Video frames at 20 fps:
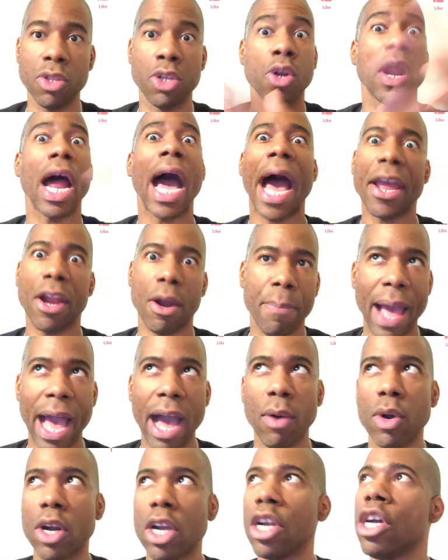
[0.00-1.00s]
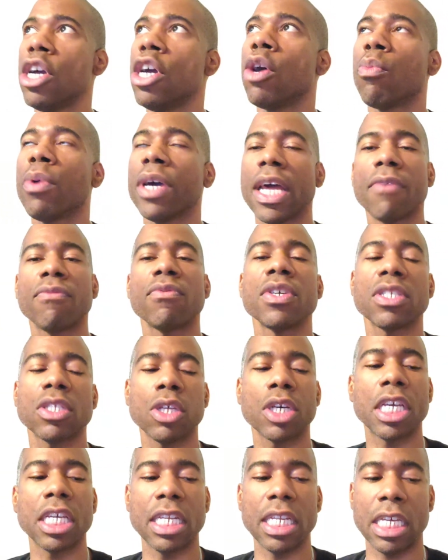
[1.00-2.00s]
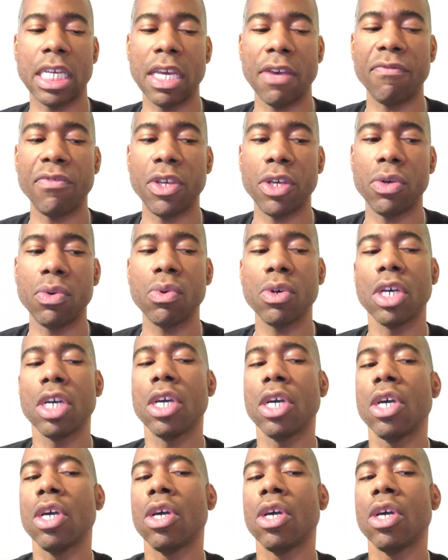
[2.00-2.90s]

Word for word: your higher power, whatever it's looking to give you,